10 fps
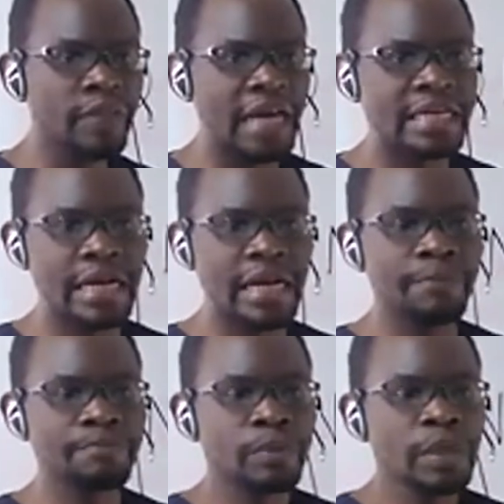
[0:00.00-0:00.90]
that
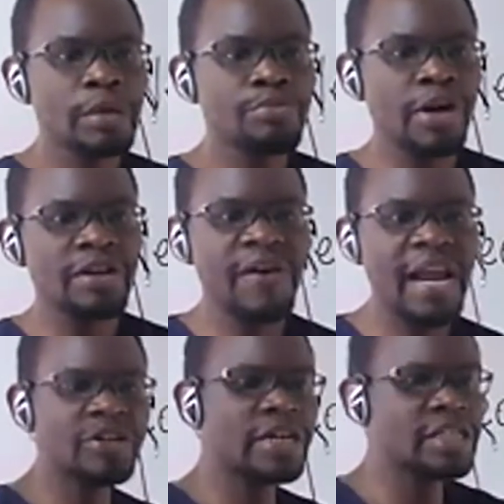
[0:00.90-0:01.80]

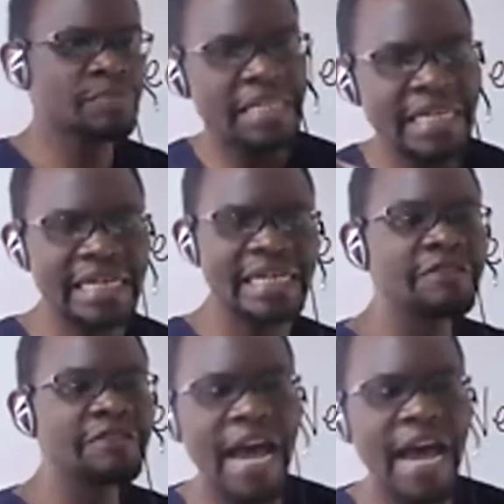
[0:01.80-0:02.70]
proliferation is basically
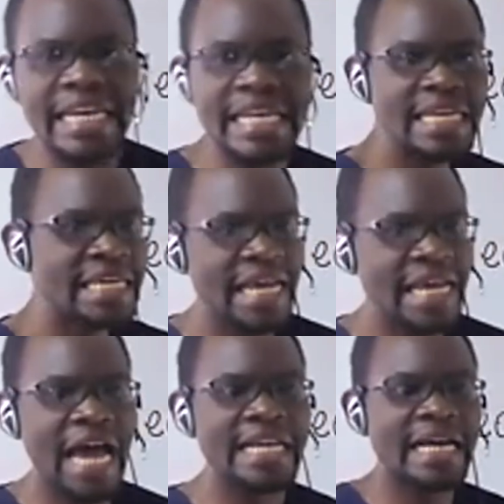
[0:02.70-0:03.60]
dividing
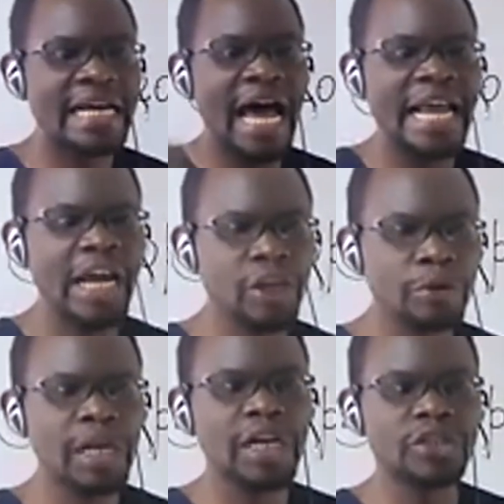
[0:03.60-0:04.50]
and
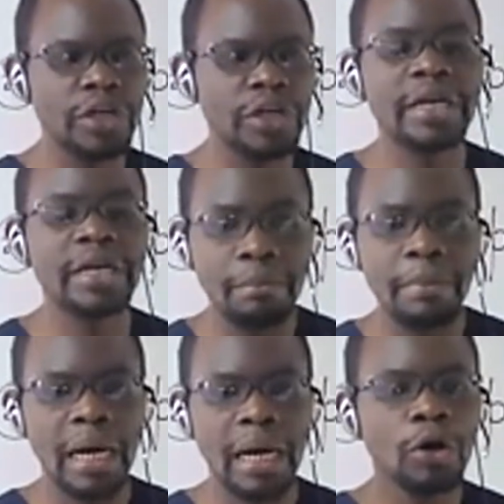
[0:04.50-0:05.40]
accumulation in
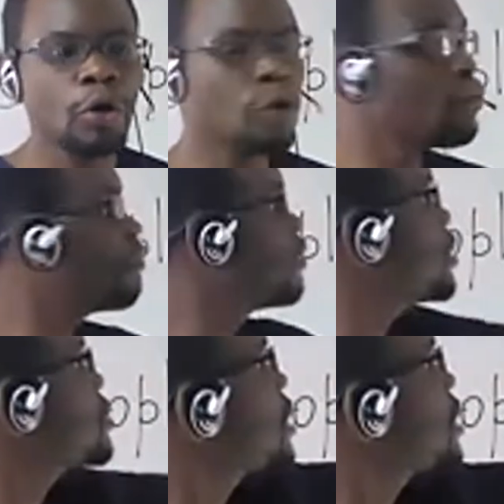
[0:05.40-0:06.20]
number of these